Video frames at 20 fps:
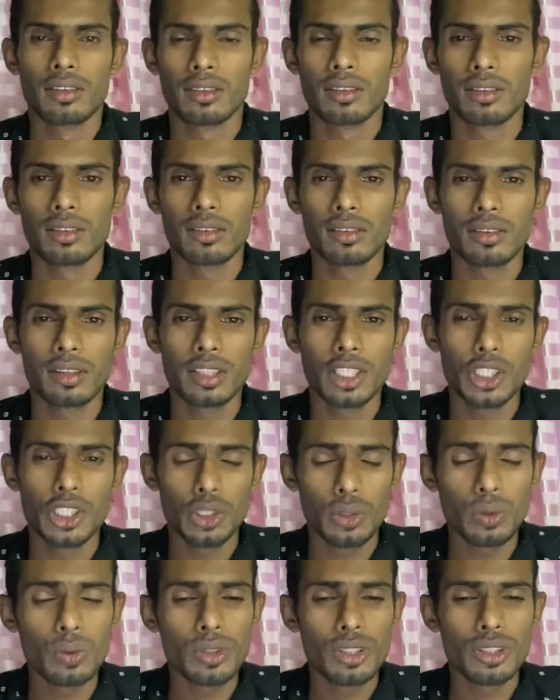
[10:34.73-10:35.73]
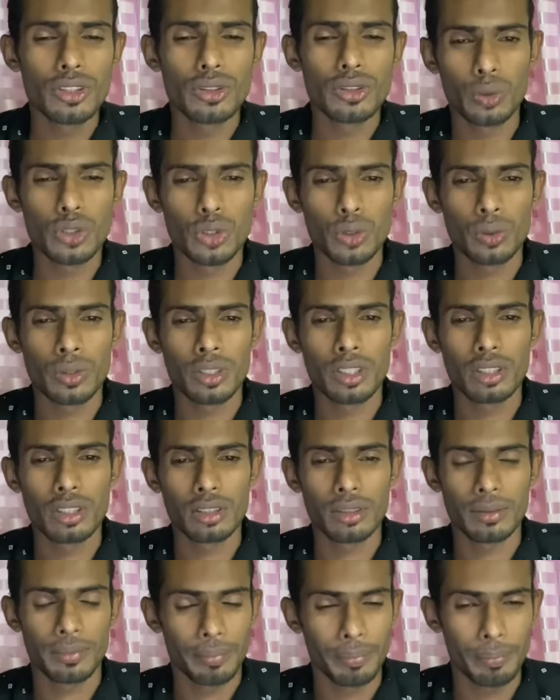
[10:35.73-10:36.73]
the student
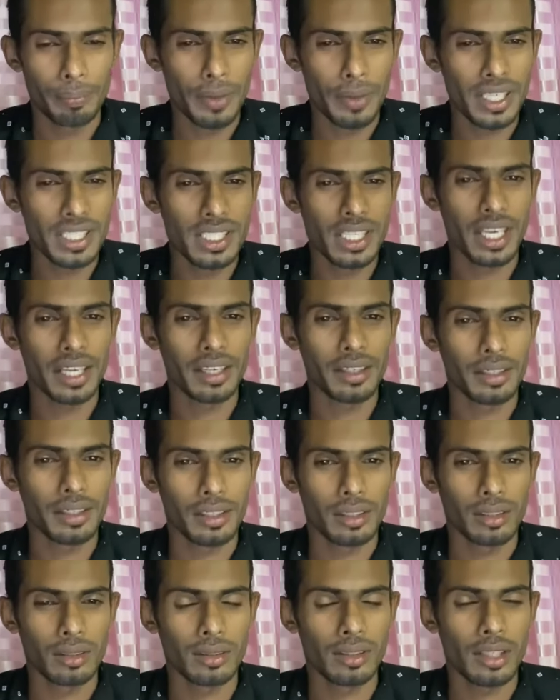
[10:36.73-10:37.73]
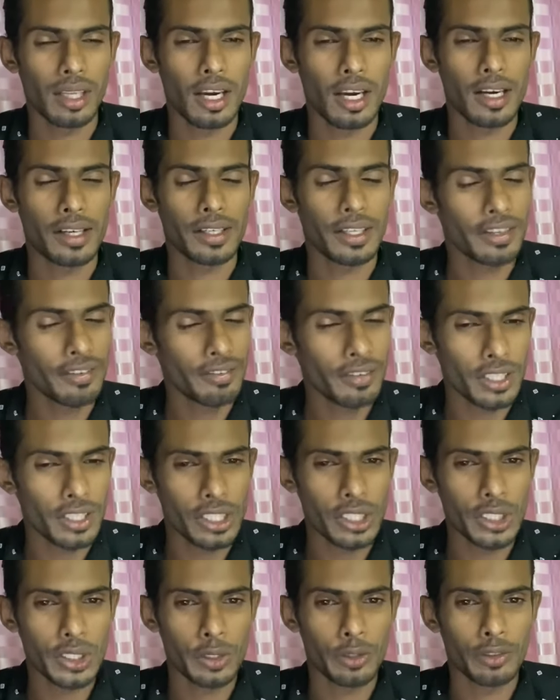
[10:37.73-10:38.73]
should present their
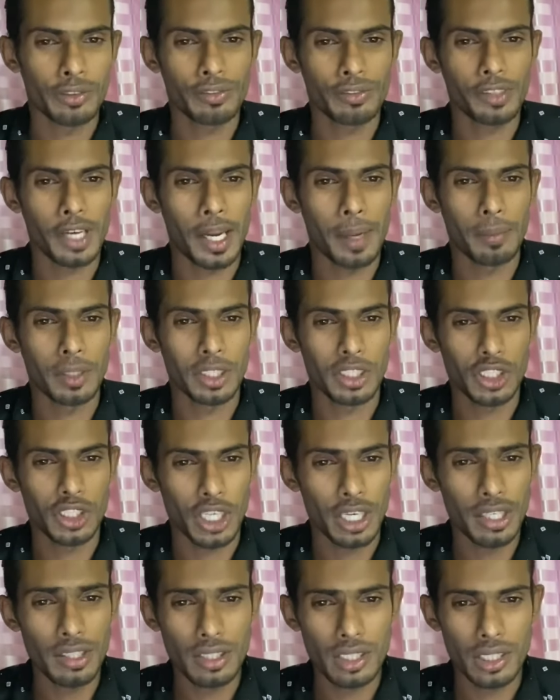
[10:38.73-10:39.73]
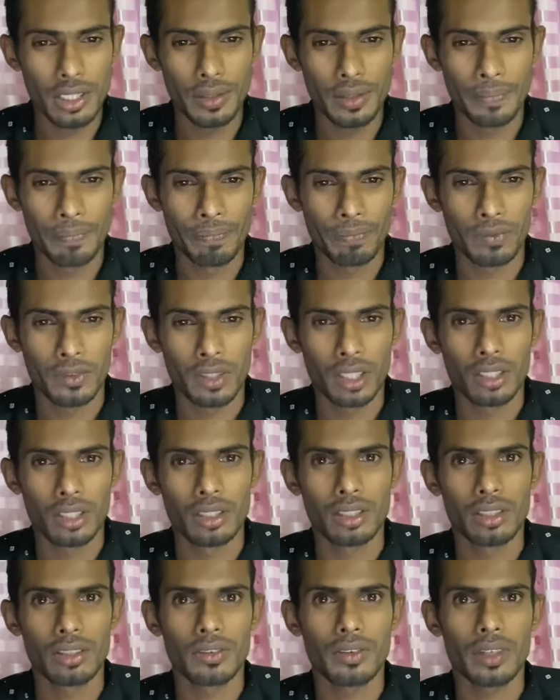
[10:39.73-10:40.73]
definition of climate change,
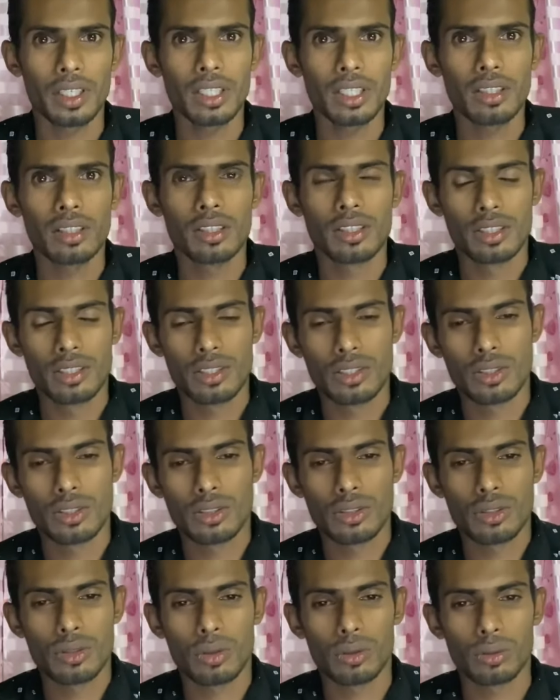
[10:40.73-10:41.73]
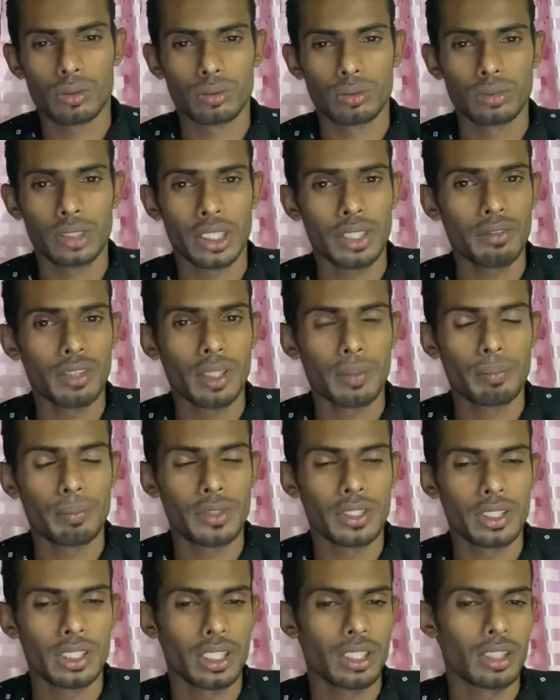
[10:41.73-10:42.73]
right? So they will
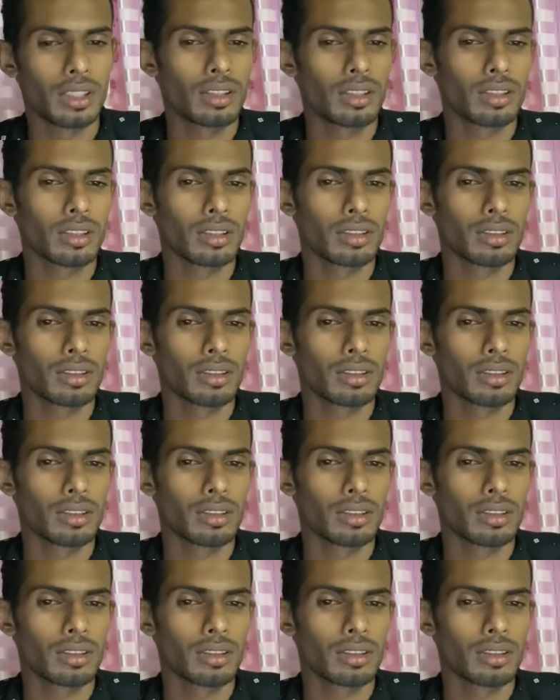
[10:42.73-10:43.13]
present